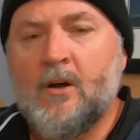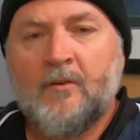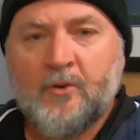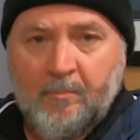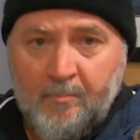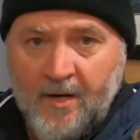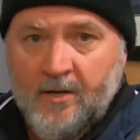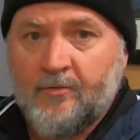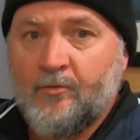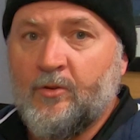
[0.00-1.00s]
I've got a
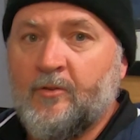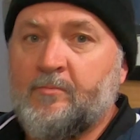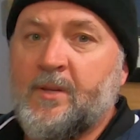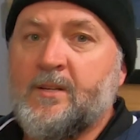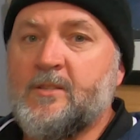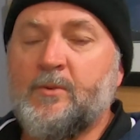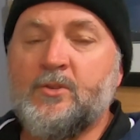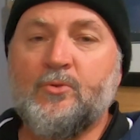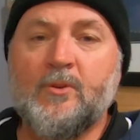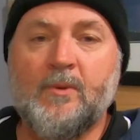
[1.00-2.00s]
bucket full of bloody
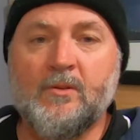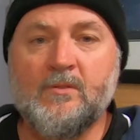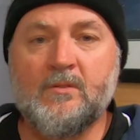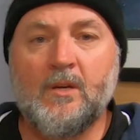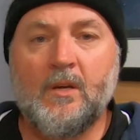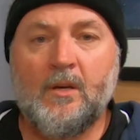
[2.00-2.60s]
specialty malts.